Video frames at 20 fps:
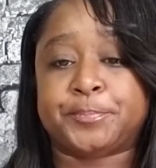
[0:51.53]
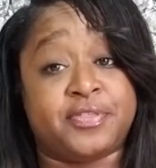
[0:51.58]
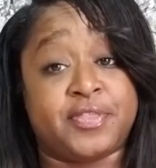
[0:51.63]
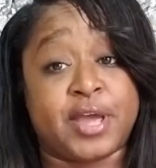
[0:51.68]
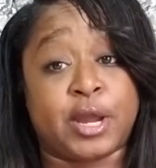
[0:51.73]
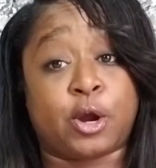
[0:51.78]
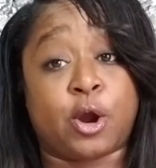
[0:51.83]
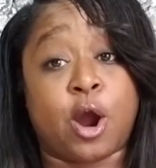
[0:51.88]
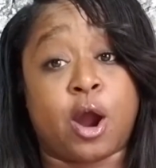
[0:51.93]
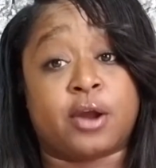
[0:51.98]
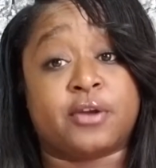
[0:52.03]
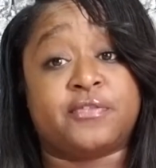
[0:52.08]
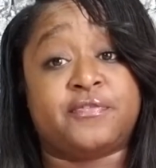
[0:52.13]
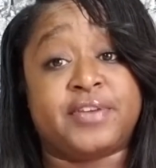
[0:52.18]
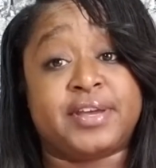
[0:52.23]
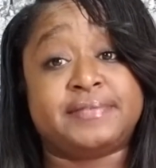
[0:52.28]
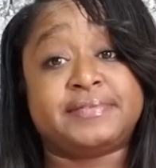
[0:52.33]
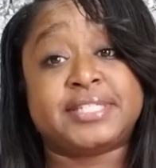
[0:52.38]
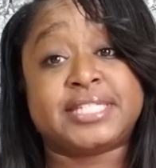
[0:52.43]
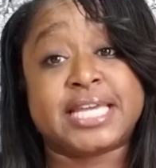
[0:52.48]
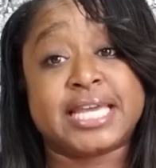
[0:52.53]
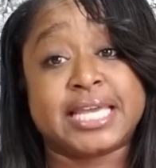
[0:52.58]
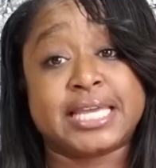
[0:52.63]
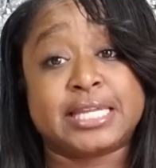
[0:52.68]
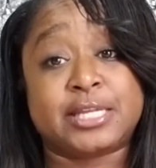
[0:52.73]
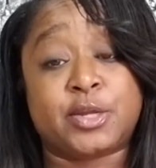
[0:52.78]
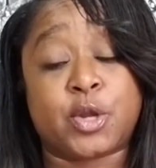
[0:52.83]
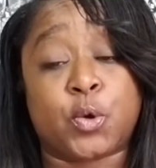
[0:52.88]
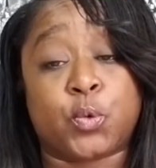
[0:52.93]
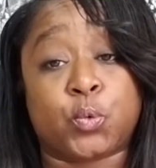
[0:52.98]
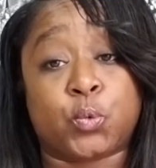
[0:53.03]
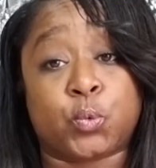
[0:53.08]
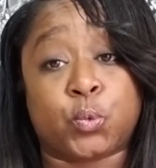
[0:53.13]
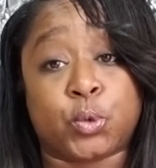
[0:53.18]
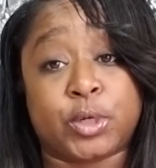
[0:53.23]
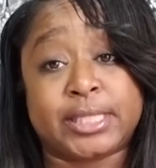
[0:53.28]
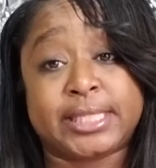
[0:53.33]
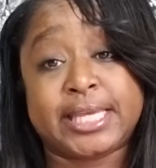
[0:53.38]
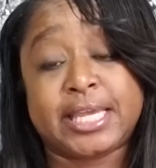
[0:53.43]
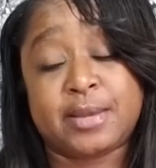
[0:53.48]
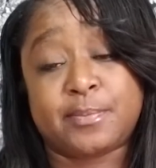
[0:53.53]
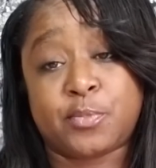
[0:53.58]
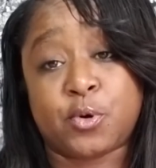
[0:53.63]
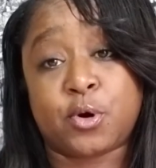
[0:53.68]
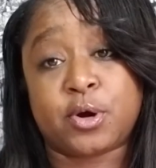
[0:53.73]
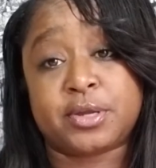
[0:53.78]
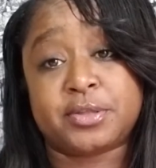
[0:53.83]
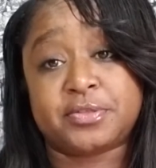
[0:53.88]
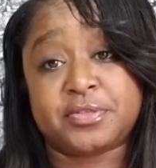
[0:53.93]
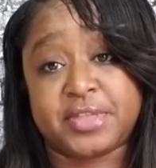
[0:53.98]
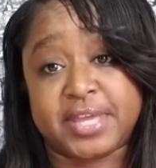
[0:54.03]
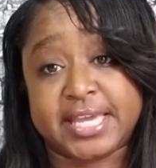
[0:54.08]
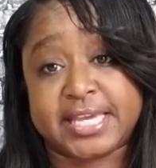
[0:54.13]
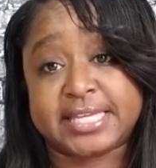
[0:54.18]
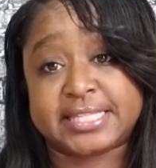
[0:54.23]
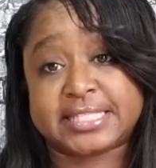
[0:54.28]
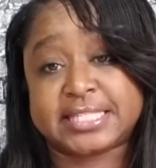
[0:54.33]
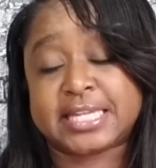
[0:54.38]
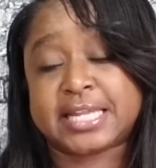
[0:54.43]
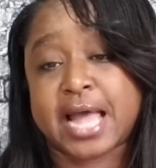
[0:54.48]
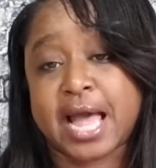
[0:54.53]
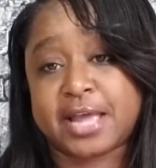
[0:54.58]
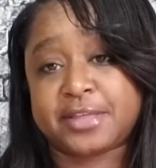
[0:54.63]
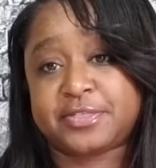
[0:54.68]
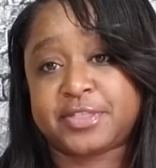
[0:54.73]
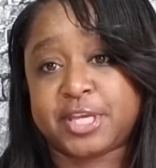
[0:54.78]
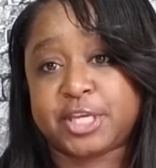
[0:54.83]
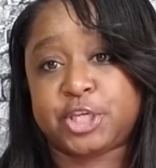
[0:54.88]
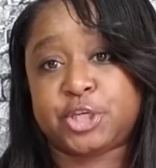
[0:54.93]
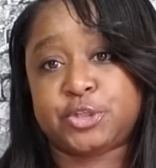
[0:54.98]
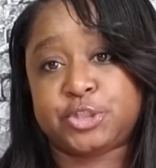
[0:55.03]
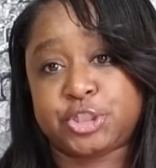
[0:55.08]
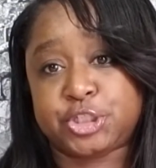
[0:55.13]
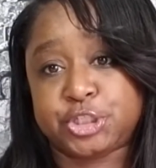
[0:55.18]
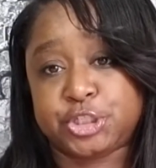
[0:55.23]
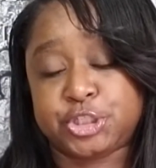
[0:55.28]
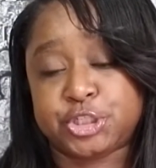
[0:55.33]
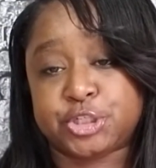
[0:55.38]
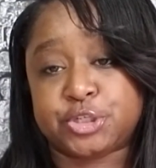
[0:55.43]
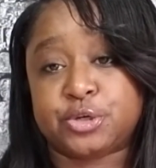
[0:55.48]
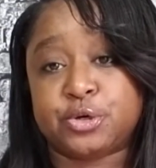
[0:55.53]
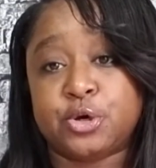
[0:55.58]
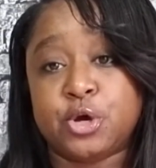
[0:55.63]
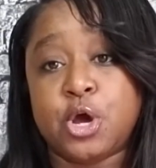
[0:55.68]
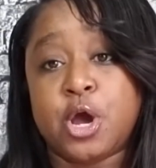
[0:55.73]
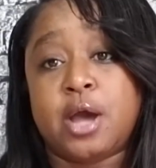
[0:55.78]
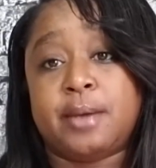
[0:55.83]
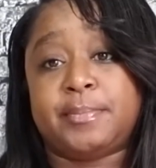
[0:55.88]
There are 15 really important things that I think you should do